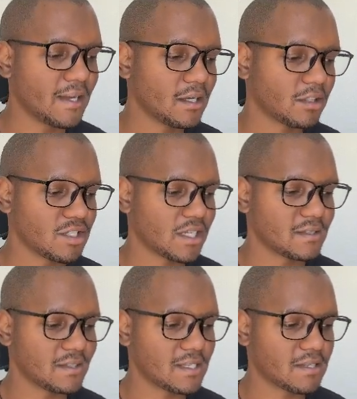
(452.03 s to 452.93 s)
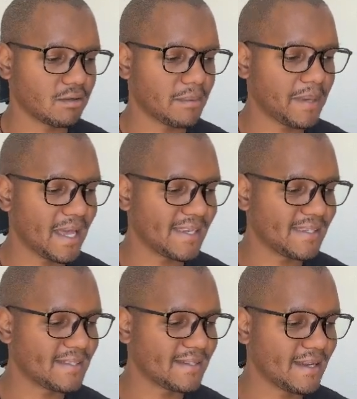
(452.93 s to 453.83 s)
because you can see it's on a
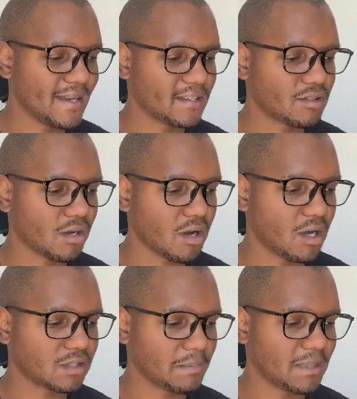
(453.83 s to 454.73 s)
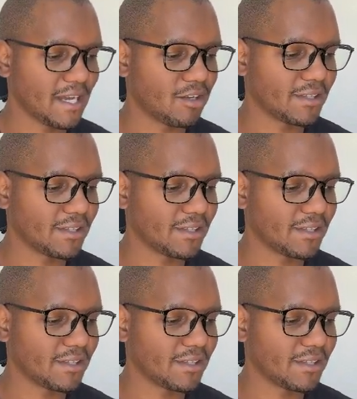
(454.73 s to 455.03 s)
bend, you've got cars coming down the